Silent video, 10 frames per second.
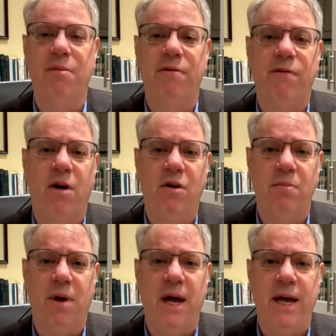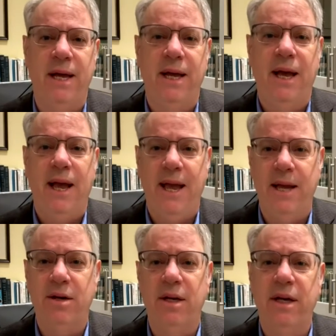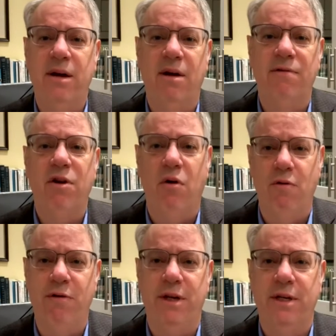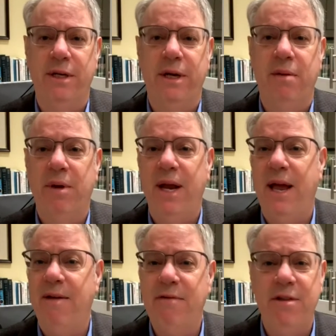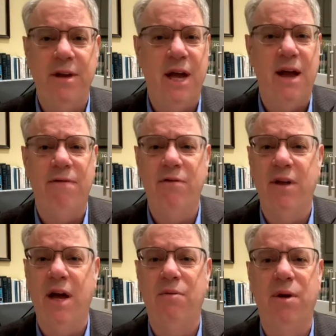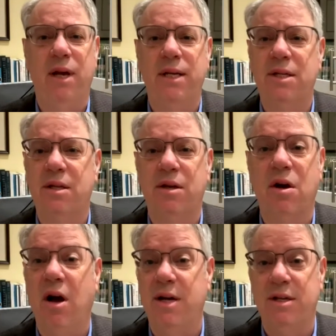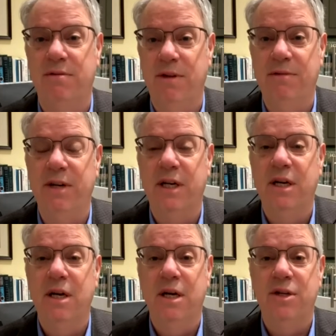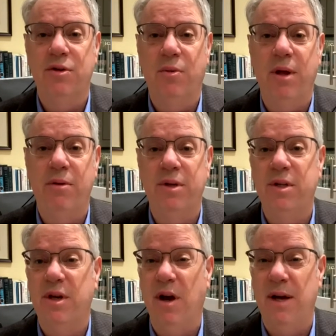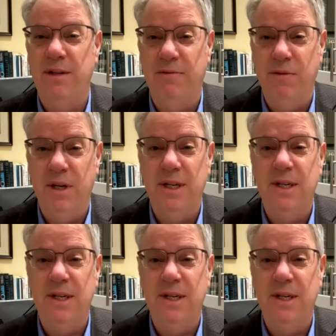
but followed by handling of COVID. But everything after that relates to the cost of living. So whether it's the cost of real